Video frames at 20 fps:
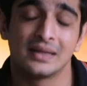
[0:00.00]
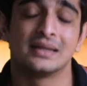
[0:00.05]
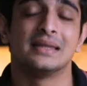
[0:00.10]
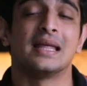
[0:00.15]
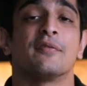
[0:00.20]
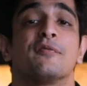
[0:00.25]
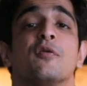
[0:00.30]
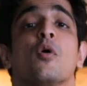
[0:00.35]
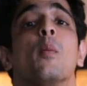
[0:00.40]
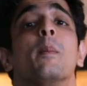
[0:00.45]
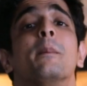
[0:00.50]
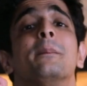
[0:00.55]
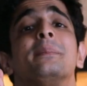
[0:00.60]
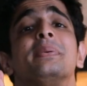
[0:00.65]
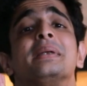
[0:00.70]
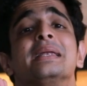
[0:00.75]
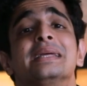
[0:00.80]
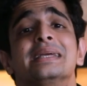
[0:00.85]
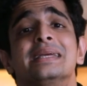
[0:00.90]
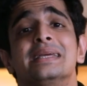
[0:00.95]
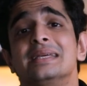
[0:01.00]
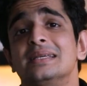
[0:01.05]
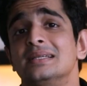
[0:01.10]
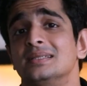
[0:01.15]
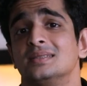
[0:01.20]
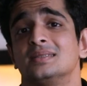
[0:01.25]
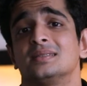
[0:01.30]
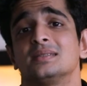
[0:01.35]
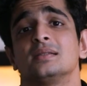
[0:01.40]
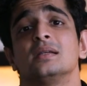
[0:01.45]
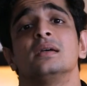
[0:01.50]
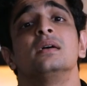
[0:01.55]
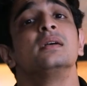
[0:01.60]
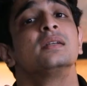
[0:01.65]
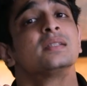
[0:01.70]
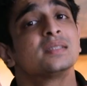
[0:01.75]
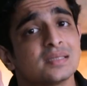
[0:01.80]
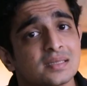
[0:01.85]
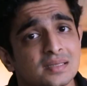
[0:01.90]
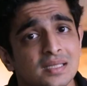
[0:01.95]
Therefore, please
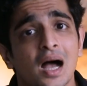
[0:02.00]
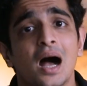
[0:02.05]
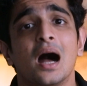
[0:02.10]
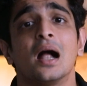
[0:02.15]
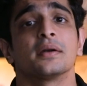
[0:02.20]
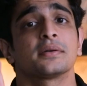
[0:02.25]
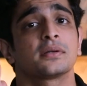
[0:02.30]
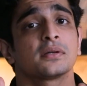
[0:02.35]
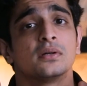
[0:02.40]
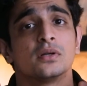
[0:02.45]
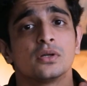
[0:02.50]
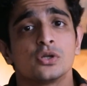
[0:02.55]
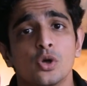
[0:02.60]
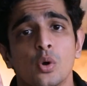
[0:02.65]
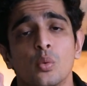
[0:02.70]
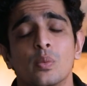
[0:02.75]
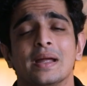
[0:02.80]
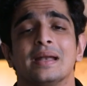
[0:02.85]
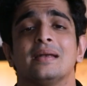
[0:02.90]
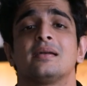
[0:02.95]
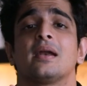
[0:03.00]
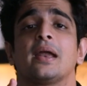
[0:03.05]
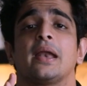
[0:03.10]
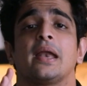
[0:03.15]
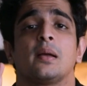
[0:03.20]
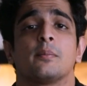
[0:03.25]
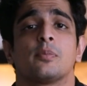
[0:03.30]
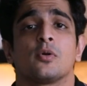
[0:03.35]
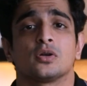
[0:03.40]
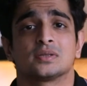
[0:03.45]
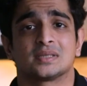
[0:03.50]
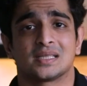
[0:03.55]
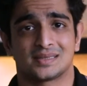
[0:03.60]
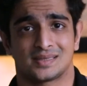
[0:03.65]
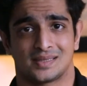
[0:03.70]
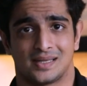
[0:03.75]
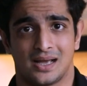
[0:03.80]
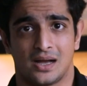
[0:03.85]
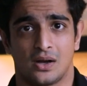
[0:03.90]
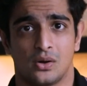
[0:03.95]
start your weight training
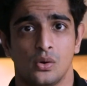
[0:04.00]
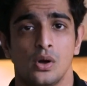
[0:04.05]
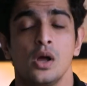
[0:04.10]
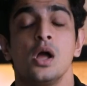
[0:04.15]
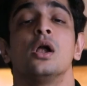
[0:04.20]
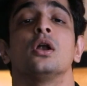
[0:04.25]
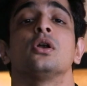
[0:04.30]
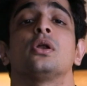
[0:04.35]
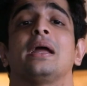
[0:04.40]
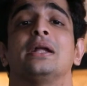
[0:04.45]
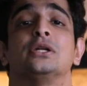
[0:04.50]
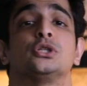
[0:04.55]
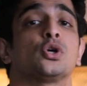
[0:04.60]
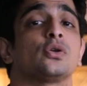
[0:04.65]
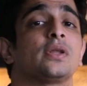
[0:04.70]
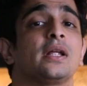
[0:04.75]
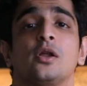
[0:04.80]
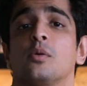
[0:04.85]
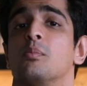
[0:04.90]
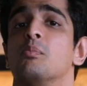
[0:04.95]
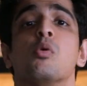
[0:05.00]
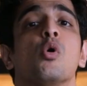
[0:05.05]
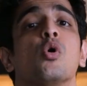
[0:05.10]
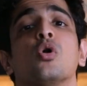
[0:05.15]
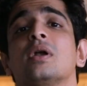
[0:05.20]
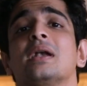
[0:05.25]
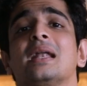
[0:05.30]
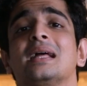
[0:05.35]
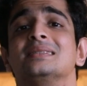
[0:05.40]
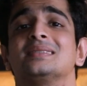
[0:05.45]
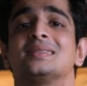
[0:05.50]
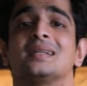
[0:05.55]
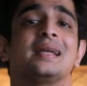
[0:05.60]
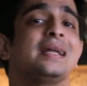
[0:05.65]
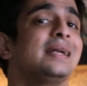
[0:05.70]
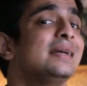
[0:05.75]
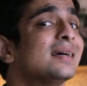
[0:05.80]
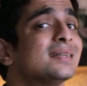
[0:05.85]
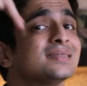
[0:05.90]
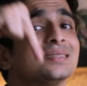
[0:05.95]
process now to ensure that your bone
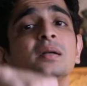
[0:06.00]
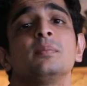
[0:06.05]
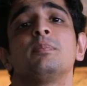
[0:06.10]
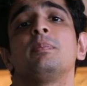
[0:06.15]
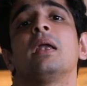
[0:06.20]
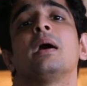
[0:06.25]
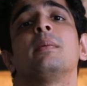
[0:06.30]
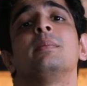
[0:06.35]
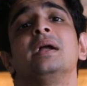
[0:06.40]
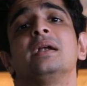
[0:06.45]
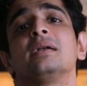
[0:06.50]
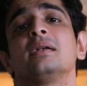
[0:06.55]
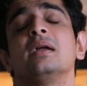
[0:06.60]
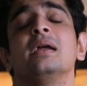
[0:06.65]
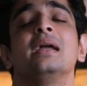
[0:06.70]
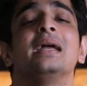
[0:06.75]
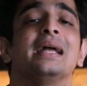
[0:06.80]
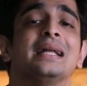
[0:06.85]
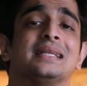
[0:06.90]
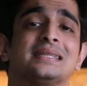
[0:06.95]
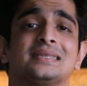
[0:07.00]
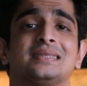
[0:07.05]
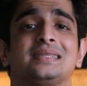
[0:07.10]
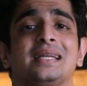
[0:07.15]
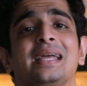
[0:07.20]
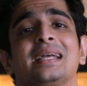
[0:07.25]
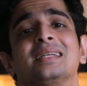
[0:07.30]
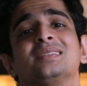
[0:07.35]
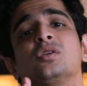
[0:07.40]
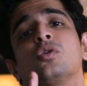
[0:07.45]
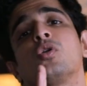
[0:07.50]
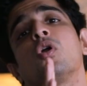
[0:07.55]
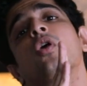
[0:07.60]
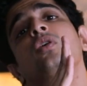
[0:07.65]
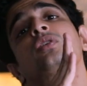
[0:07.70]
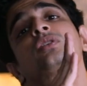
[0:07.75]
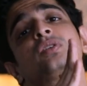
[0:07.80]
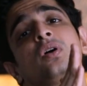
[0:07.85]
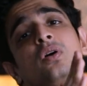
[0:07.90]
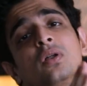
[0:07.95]
density doesn't plummet, it stays
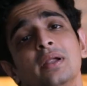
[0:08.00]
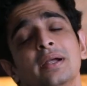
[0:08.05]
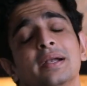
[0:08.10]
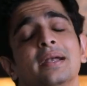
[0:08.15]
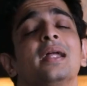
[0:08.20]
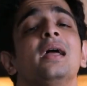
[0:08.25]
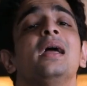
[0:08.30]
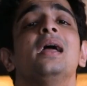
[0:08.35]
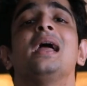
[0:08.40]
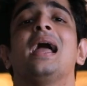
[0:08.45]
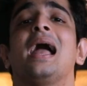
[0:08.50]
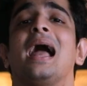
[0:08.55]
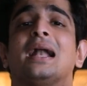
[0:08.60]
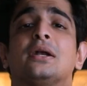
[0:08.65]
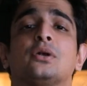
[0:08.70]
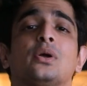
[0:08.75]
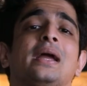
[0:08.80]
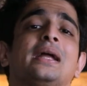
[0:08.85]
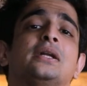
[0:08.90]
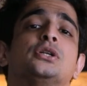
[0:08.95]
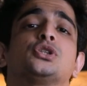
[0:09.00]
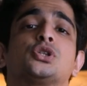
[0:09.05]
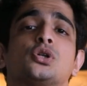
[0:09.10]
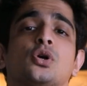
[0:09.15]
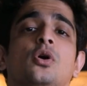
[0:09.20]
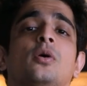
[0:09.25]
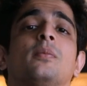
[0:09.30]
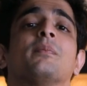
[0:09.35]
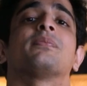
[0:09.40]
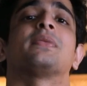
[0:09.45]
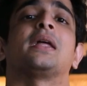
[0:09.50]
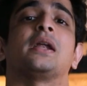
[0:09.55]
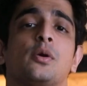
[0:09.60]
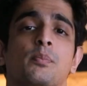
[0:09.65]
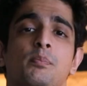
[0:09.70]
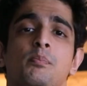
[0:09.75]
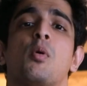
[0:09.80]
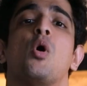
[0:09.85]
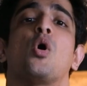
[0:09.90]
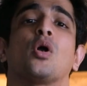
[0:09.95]
rock solid, and to ensure that your
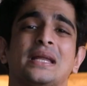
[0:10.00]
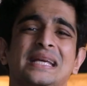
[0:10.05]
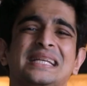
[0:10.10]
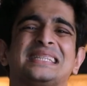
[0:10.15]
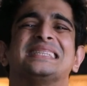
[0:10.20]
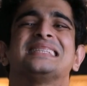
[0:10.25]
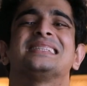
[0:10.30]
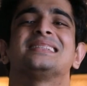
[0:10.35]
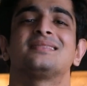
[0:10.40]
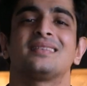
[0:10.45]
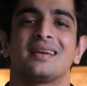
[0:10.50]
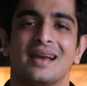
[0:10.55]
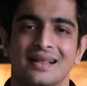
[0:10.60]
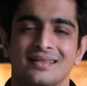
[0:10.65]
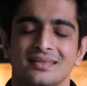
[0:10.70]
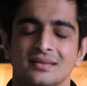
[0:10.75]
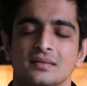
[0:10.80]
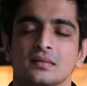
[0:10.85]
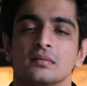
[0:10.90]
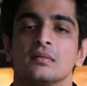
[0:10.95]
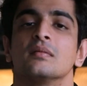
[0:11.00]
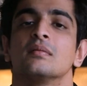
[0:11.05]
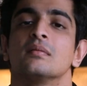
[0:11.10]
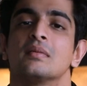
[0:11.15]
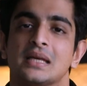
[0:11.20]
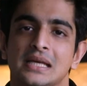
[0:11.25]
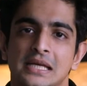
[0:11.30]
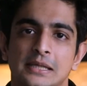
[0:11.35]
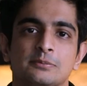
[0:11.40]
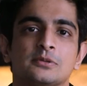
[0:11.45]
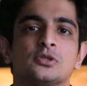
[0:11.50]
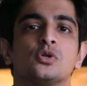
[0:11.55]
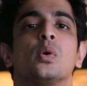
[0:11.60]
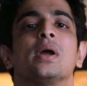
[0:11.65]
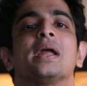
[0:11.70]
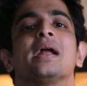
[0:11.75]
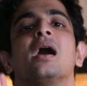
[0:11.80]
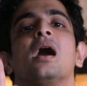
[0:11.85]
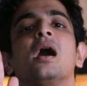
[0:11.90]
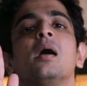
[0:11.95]
body strength keeps
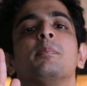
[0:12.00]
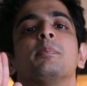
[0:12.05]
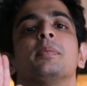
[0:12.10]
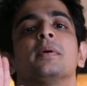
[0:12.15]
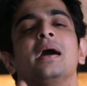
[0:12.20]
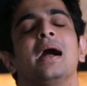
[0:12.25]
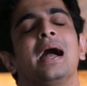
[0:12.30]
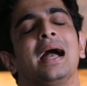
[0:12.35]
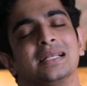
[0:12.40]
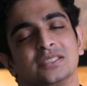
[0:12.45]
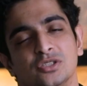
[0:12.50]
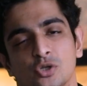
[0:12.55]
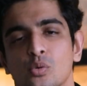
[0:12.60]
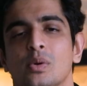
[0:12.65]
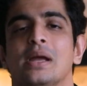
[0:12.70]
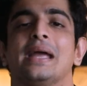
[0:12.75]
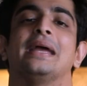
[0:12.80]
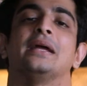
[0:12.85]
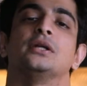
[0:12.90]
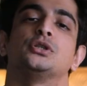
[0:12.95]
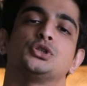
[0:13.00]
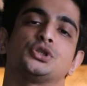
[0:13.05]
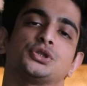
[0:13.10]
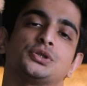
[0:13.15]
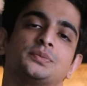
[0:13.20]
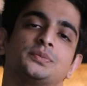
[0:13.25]
going up as you age.